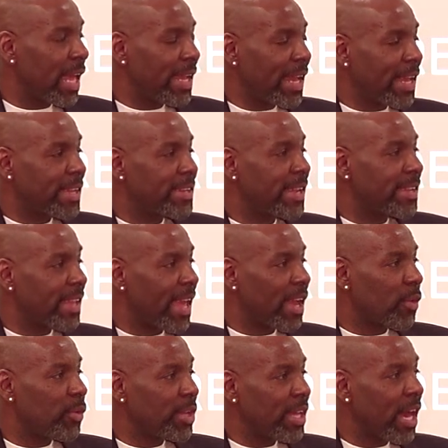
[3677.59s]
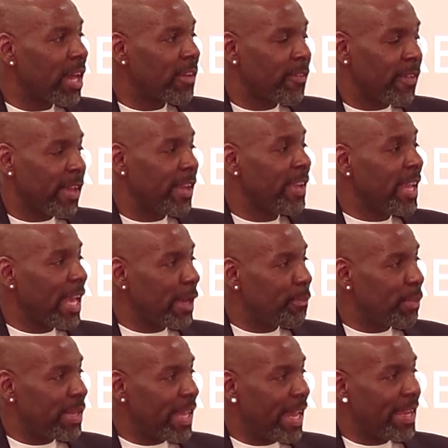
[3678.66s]
and
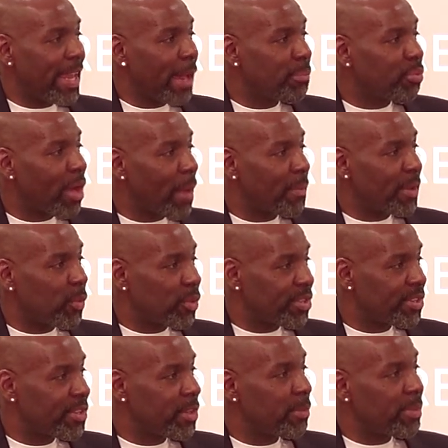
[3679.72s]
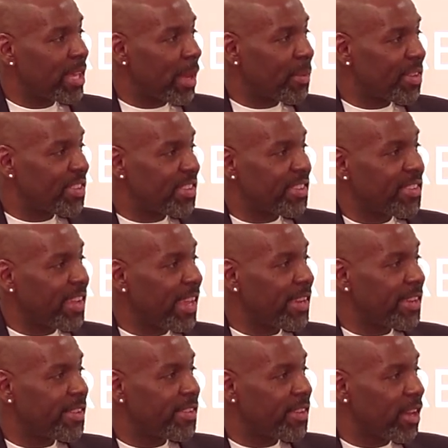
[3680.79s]
that property will still be able to
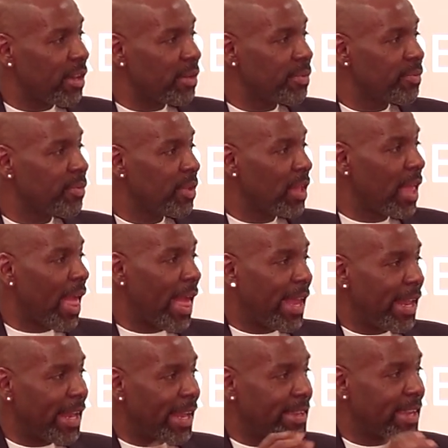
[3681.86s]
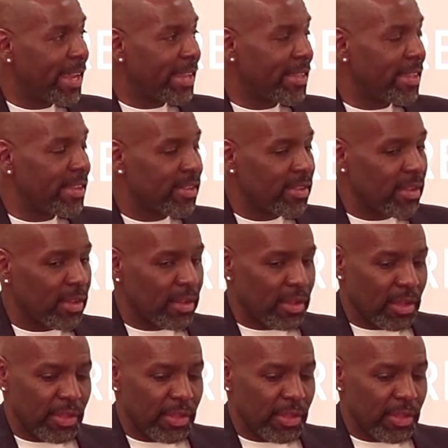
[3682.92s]
sustain itself. And then I take this